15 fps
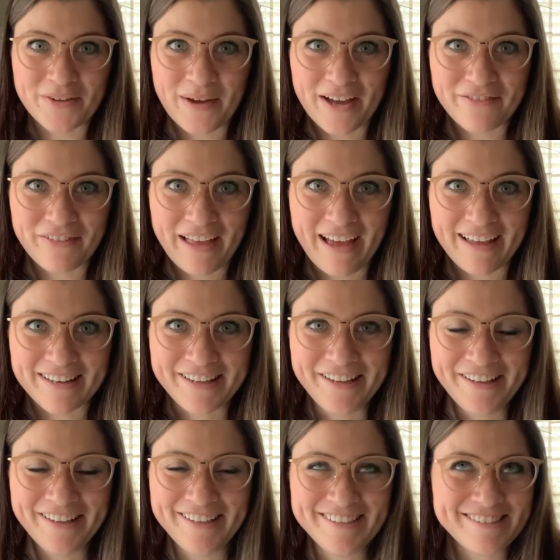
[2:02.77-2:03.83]
you have that.
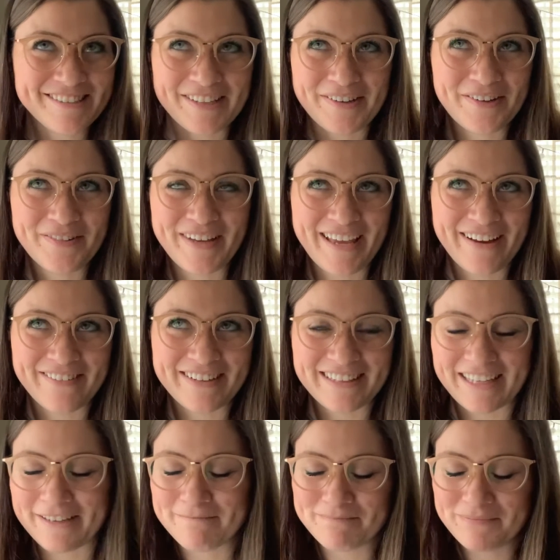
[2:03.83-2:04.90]
So you can't
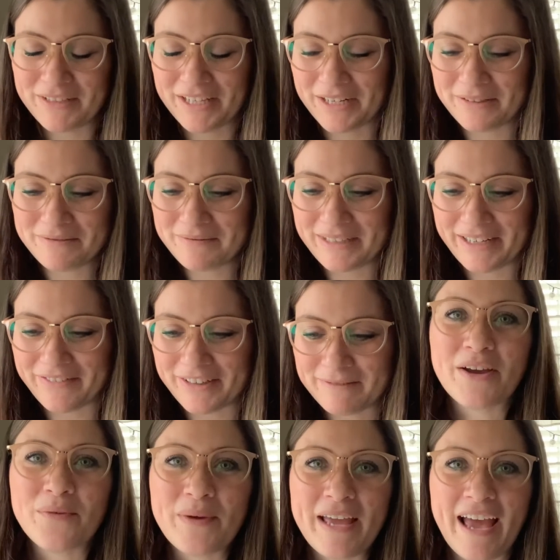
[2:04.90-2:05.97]
really, you know, whatever.
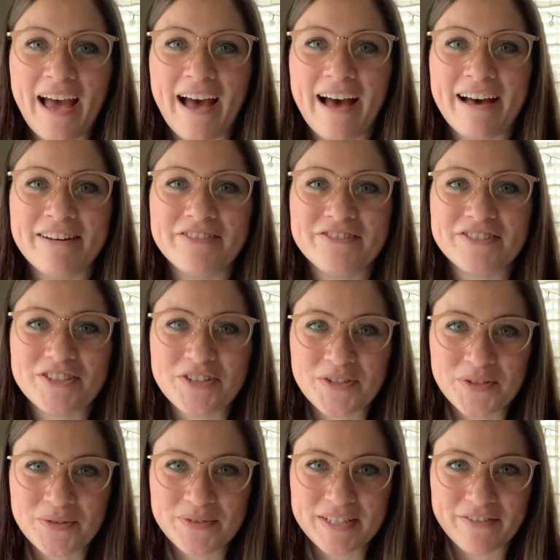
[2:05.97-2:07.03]
Here we have
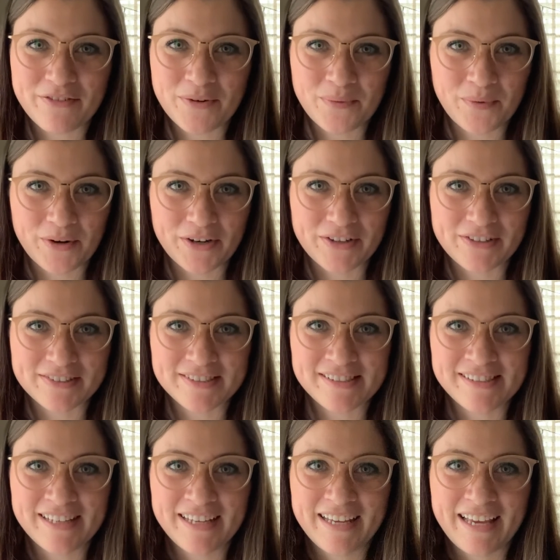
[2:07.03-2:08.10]
two different worlds,
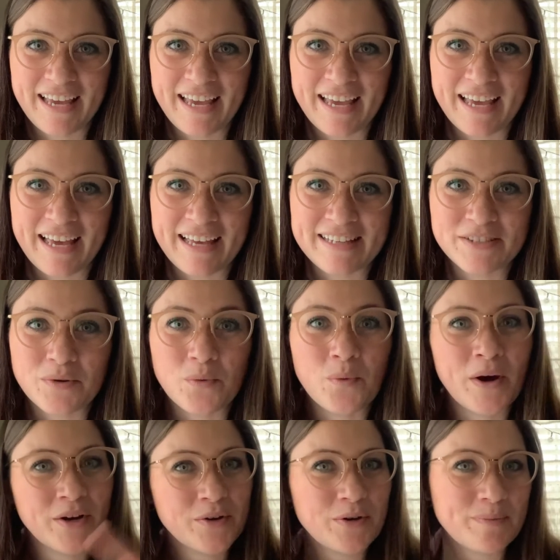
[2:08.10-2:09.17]
and
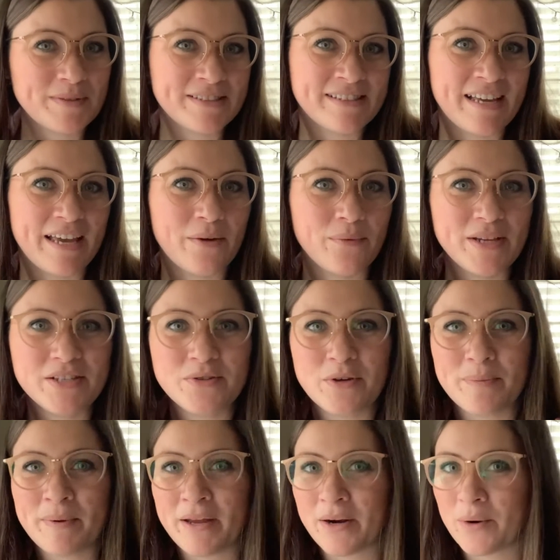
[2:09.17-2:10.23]
one group is saying we do
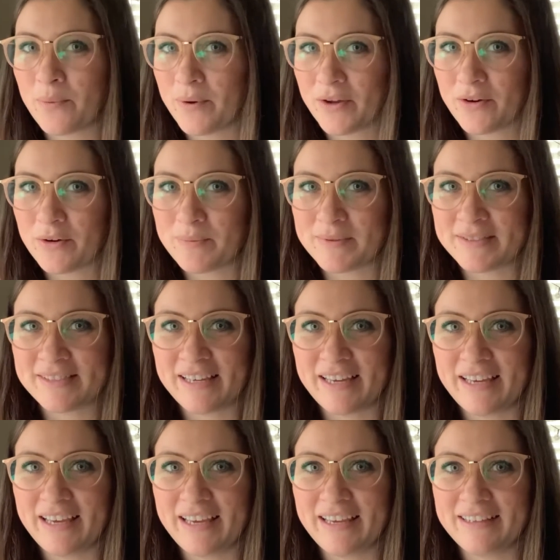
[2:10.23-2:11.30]
it better, one group is
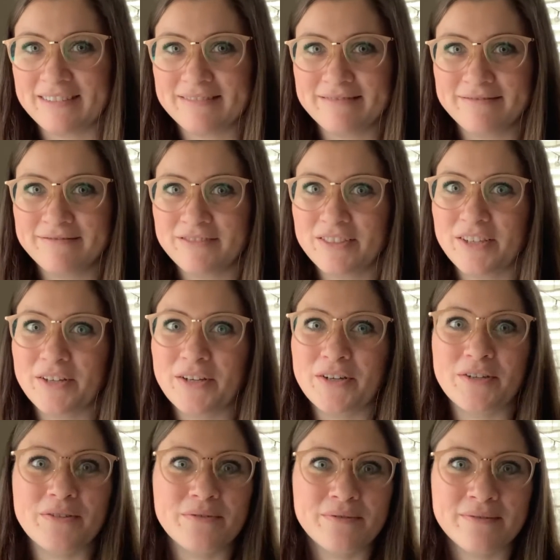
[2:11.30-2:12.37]
saying, you
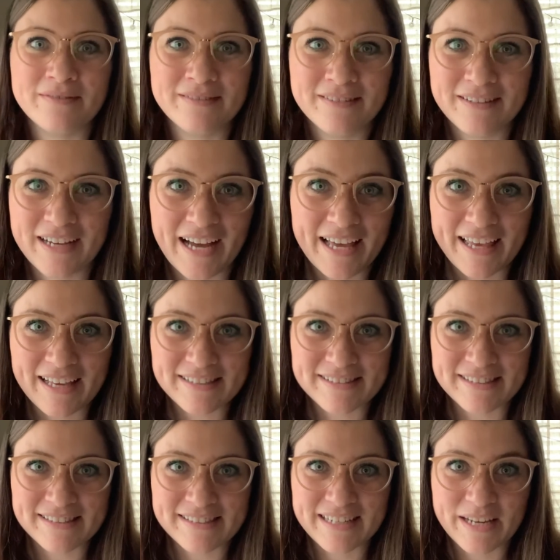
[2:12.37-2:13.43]
know, I guess
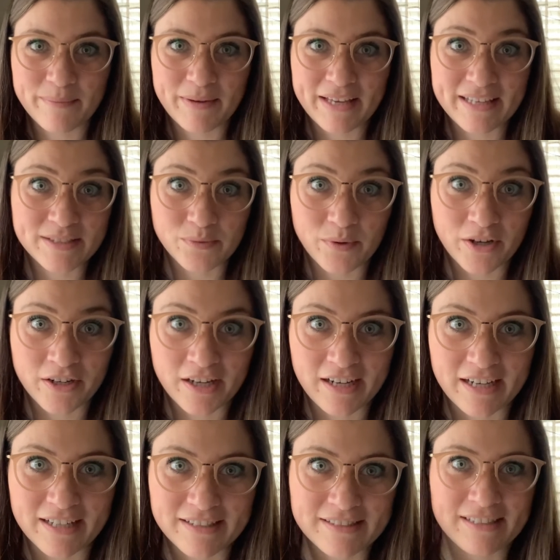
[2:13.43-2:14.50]
the stigma is we're
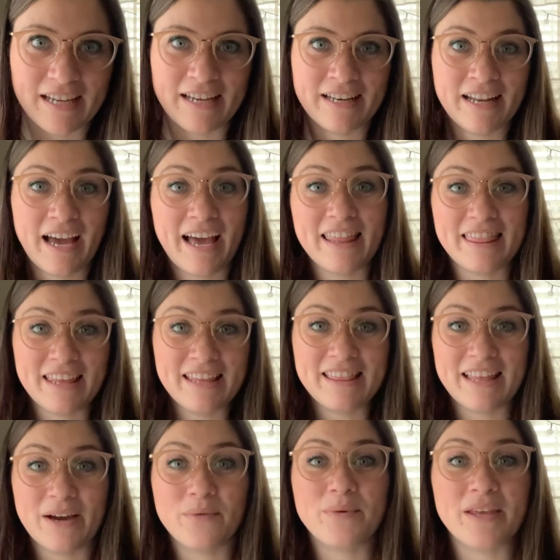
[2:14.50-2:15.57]
not. And I think
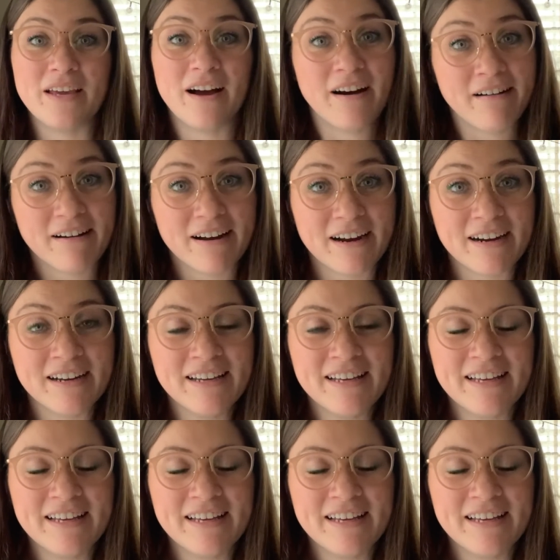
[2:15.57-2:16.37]
that we are.